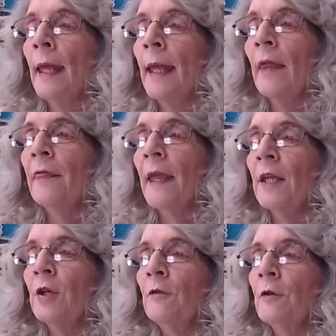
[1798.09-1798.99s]
And
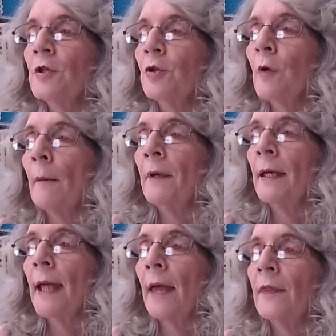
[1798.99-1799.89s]
thank you for
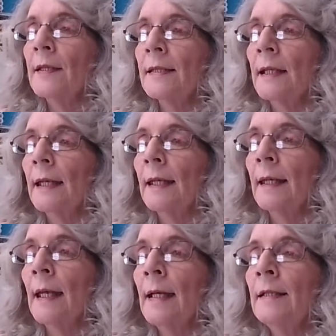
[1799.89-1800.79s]
dropping Kathy's link
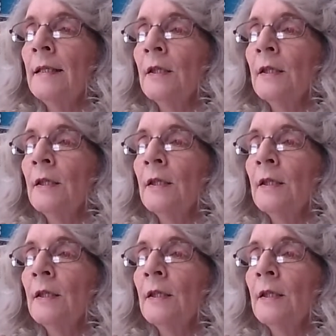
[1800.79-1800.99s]
again.